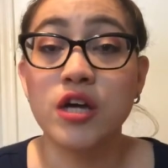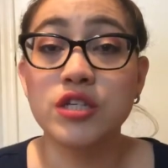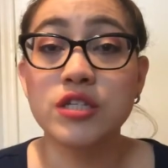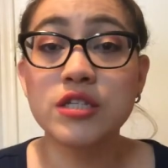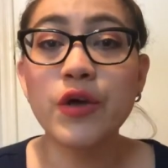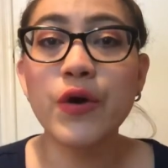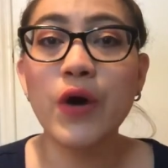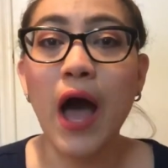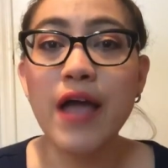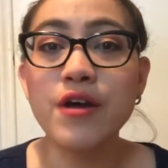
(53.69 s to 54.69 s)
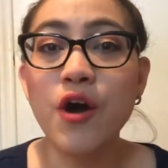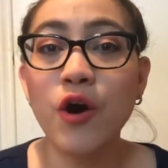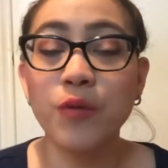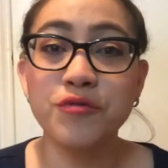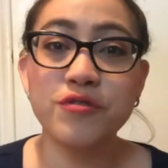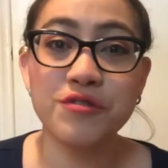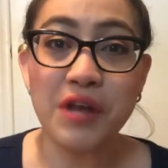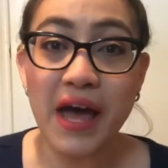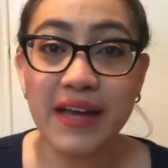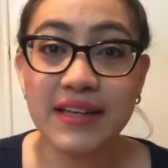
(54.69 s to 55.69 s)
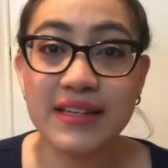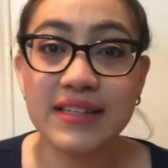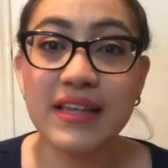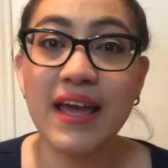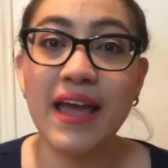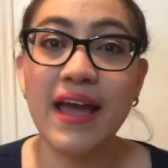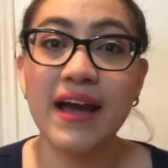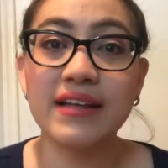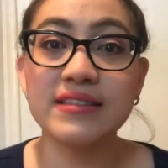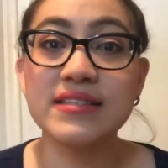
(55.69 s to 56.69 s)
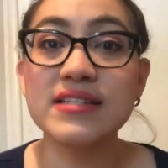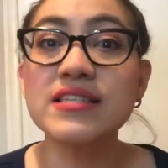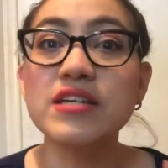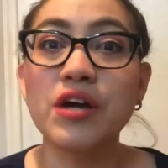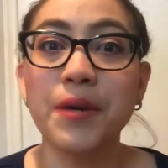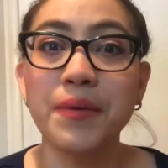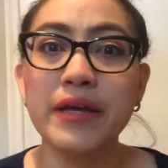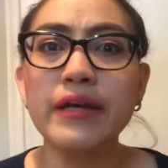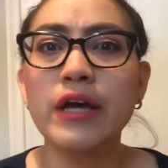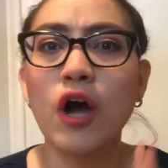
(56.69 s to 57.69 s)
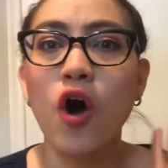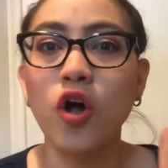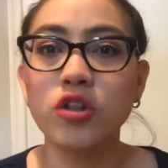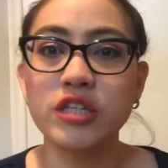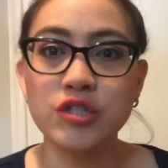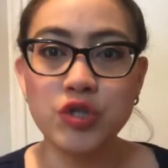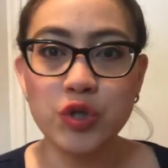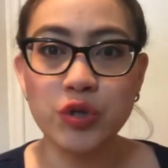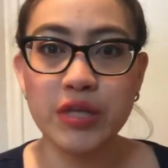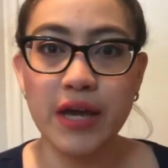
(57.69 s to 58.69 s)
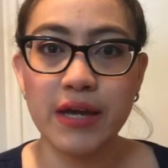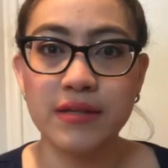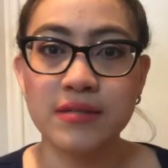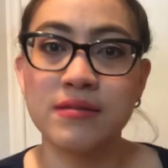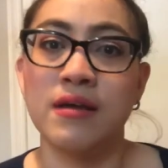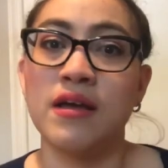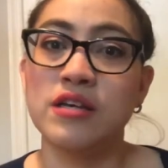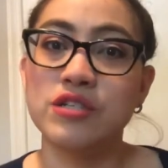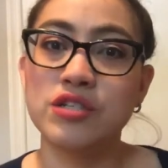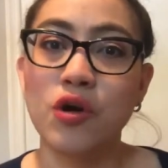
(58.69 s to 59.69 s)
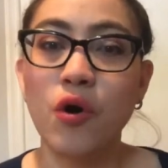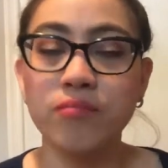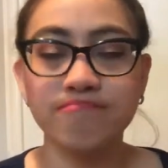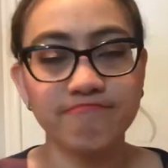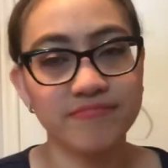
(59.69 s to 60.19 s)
So I hope that you like it, and this is gonna be only 2 days, so